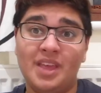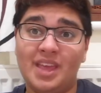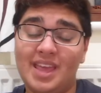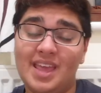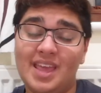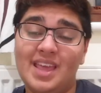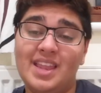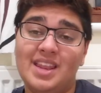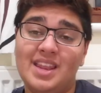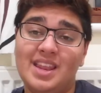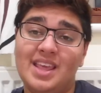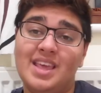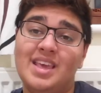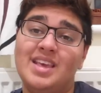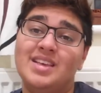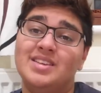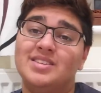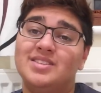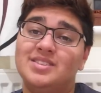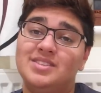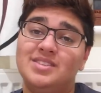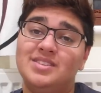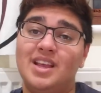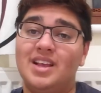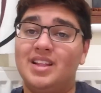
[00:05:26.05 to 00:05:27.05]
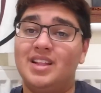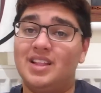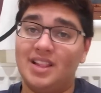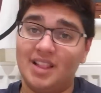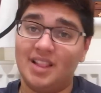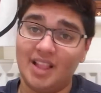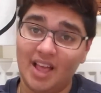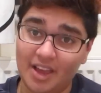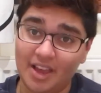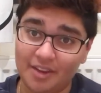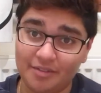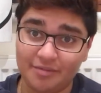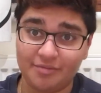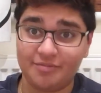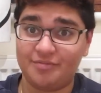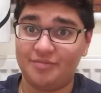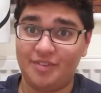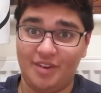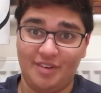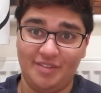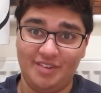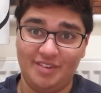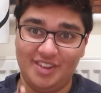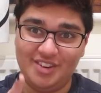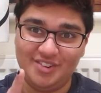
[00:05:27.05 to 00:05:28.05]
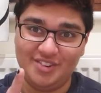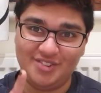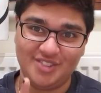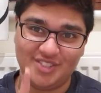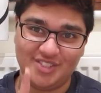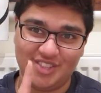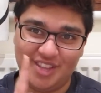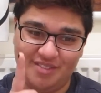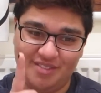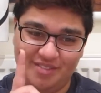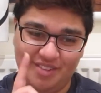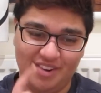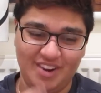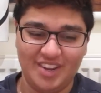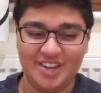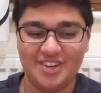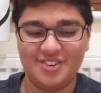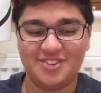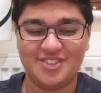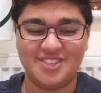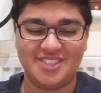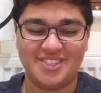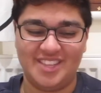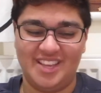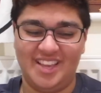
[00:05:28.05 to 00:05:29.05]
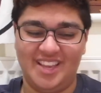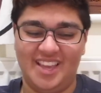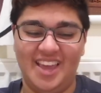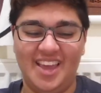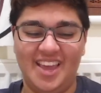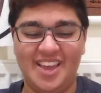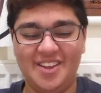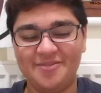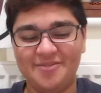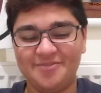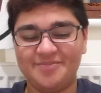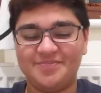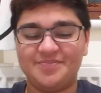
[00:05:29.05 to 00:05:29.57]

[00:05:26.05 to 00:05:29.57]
in his daily life. Very interesting, eh?